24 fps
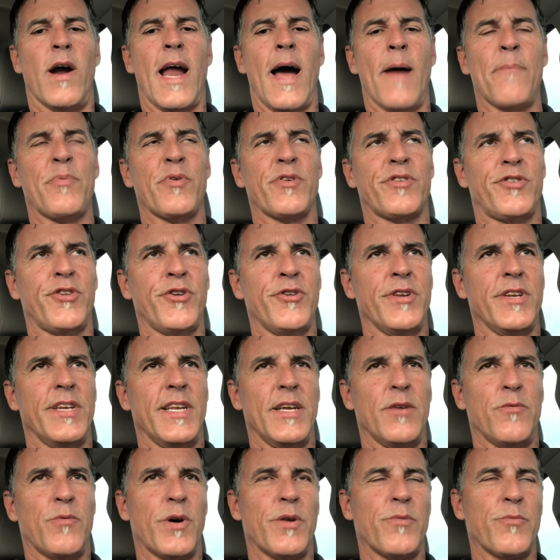
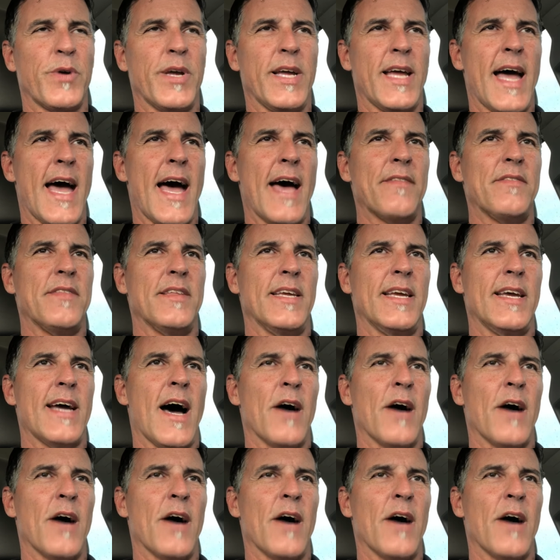opportunity when we had the